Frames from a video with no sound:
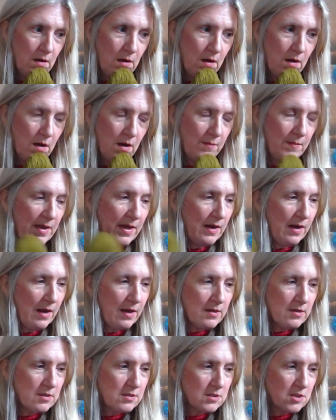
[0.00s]
Um, and
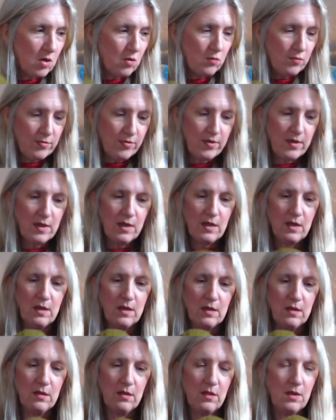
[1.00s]
I don't think
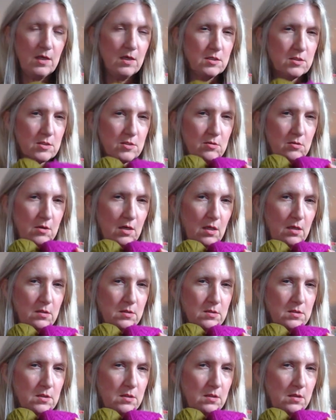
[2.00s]
these two
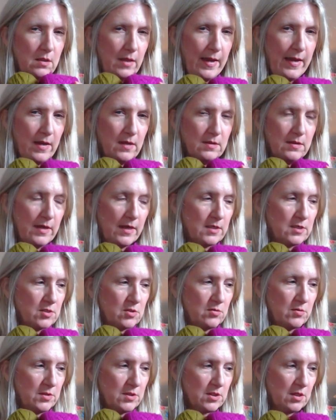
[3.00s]
colors land next
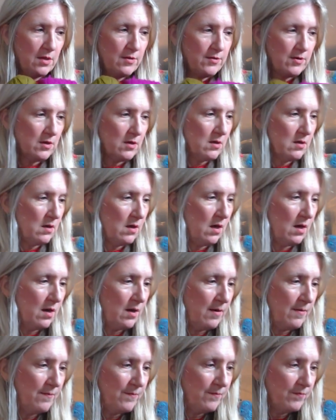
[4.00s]
to each other,
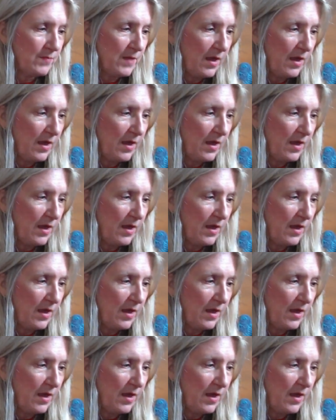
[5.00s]
um,